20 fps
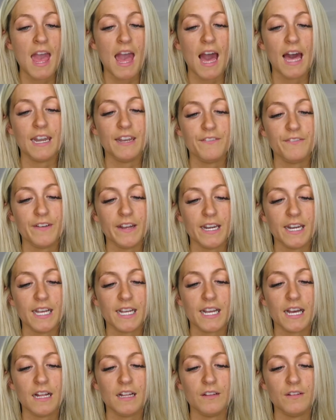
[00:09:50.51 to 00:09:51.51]
and I feel
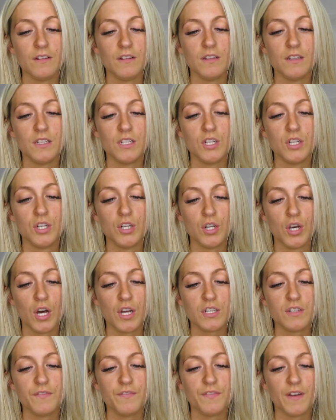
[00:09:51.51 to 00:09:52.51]
like I'll
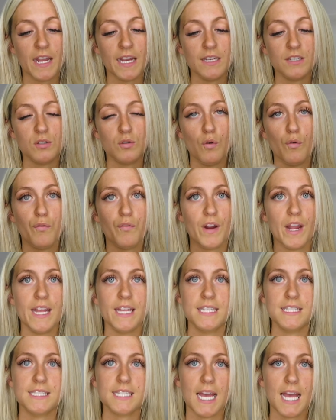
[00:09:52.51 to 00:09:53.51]
not find no
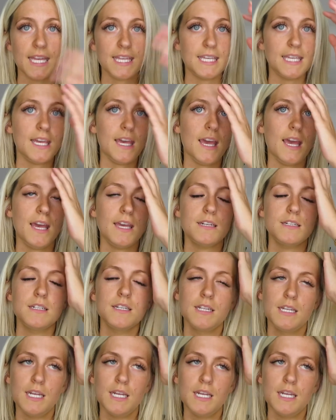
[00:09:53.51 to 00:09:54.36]
friends again.